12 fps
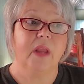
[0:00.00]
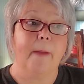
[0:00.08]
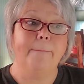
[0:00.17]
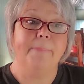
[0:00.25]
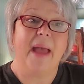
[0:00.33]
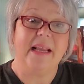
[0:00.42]
a
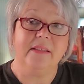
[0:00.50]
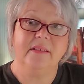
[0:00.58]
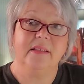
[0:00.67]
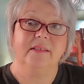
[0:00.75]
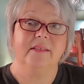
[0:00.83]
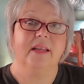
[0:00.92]

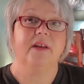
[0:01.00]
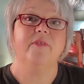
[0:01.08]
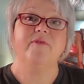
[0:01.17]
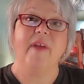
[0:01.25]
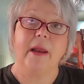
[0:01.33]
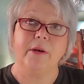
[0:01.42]
basis and a
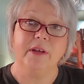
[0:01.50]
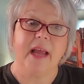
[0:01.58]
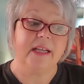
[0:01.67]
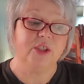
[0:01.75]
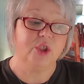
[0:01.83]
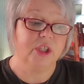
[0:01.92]

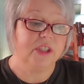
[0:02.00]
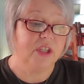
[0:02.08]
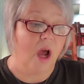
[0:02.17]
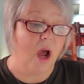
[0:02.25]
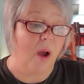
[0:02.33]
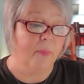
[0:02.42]
foundation
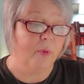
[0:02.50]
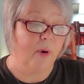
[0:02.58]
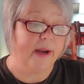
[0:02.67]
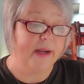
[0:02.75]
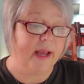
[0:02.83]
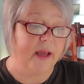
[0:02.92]
to
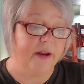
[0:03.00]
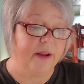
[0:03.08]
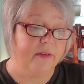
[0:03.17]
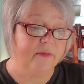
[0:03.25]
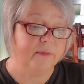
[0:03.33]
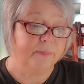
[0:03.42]
operate out
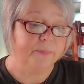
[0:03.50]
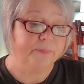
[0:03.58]
of.